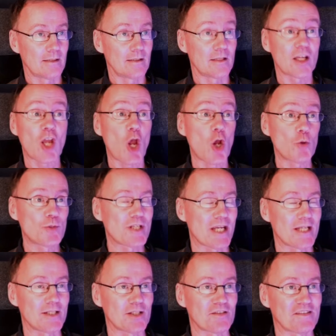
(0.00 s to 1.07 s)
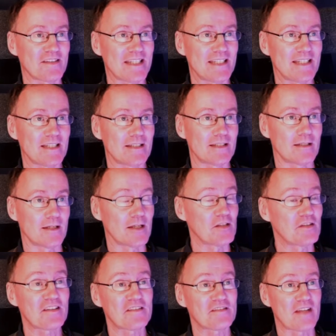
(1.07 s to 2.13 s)
The code changes needed
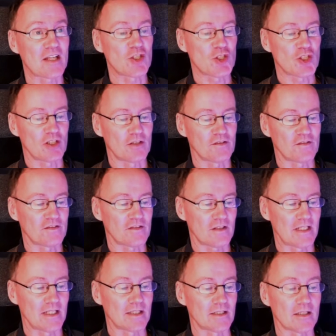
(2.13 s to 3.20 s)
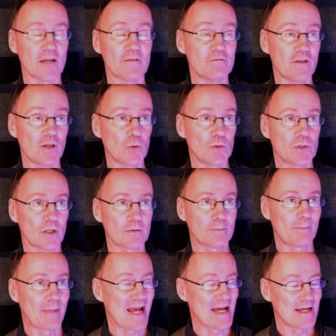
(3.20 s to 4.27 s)
is extensions in
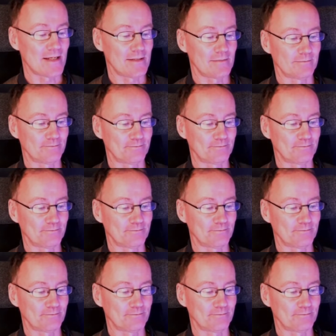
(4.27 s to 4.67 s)
view.py.